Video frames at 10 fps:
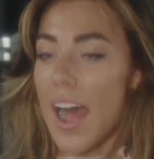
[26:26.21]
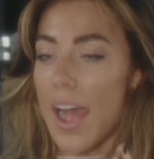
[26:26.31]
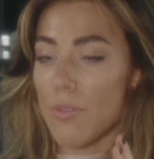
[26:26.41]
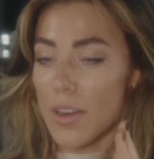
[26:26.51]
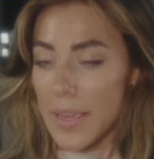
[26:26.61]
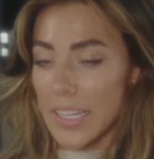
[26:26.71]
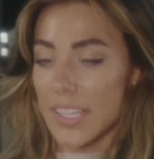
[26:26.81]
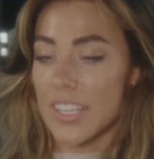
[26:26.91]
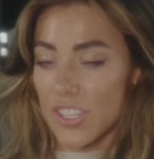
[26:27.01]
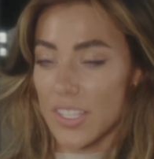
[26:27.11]
I want to make
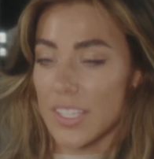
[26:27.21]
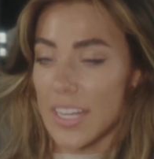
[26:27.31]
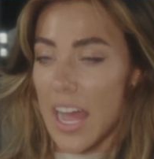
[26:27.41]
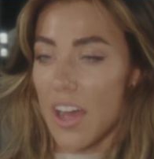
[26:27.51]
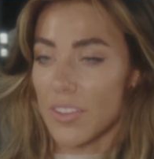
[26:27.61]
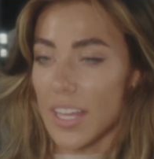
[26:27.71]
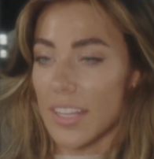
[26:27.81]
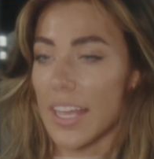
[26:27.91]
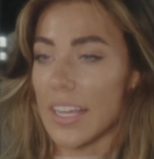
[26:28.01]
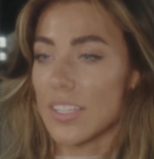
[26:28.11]
decisions now
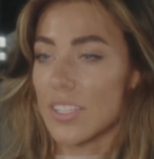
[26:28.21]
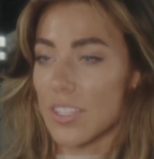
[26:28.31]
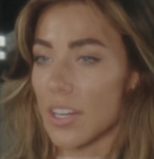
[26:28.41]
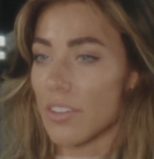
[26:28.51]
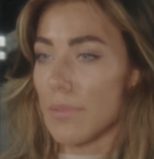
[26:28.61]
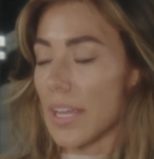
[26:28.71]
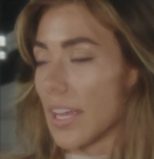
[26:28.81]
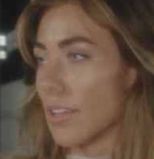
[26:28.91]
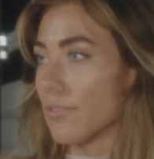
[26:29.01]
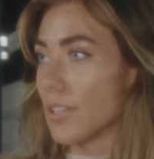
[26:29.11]
that like serve me
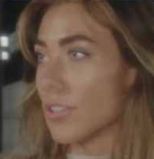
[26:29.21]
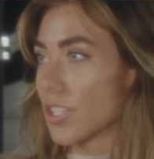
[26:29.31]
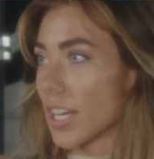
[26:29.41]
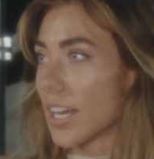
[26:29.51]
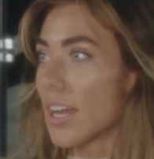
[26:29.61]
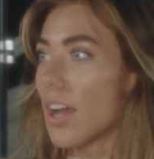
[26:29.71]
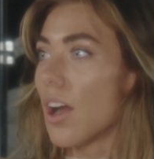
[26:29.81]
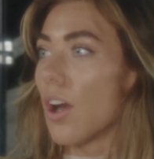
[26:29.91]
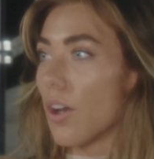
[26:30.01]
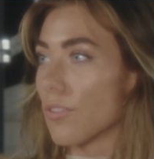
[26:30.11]
in the future
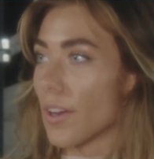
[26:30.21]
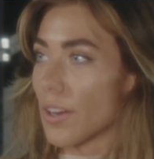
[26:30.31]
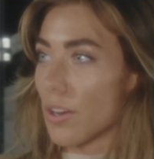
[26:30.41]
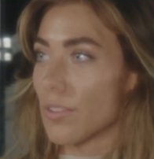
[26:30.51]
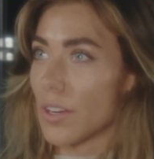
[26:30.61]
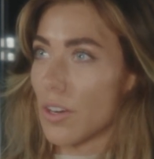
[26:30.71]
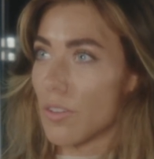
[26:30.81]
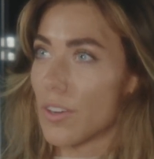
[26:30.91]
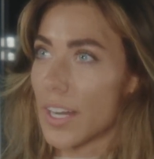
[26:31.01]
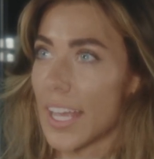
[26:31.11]
over and over and
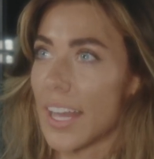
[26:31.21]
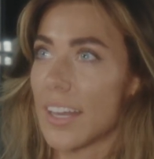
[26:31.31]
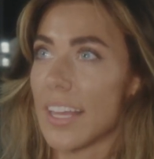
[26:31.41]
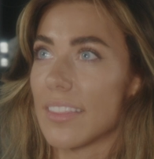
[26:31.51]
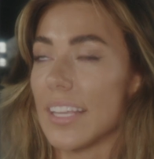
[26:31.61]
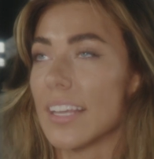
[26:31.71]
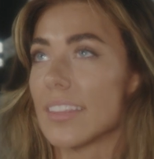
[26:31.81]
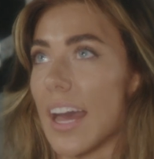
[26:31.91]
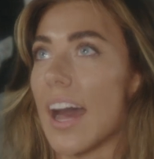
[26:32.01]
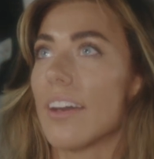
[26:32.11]
over again. And I
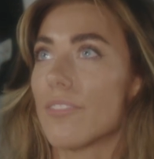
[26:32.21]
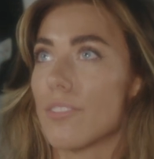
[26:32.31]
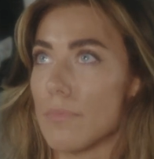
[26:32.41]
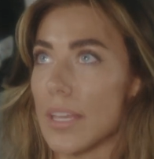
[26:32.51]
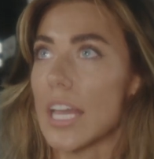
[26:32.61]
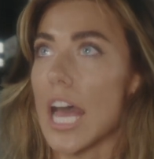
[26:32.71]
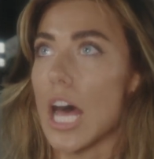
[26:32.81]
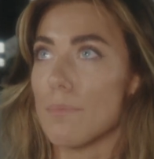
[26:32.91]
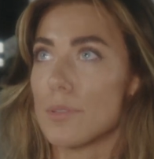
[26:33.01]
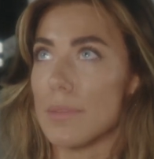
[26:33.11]
think that for me
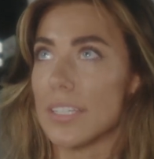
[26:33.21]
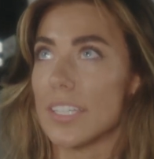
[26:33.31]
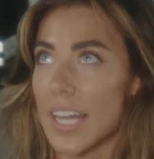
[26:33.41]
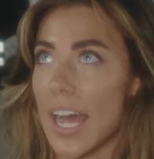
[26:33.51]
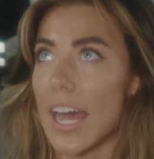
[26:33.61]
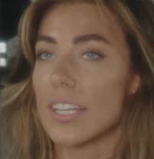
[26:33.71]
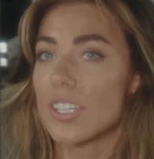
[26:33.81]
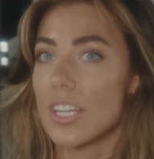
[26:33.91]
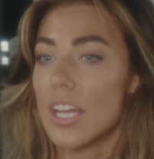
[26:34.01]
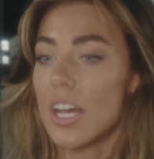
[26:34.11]
helps me
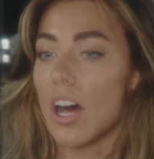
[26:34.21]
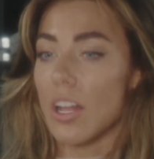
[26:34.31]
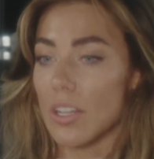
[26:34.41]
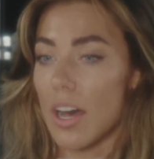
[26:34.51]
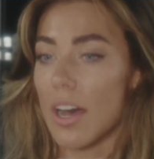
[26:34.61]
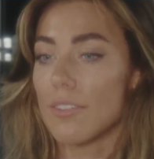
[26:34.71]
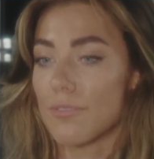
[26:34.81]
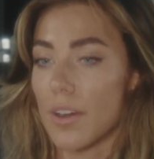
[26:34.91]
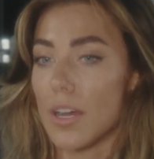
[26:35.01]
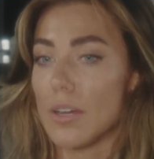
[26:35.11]
detach a
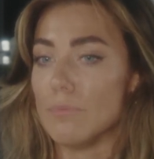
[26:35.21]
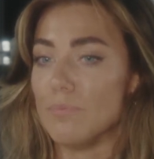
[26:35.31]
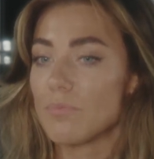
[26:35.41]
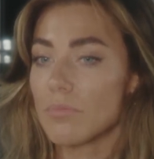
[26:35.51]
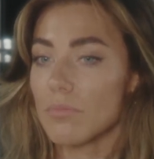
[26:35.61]
lot from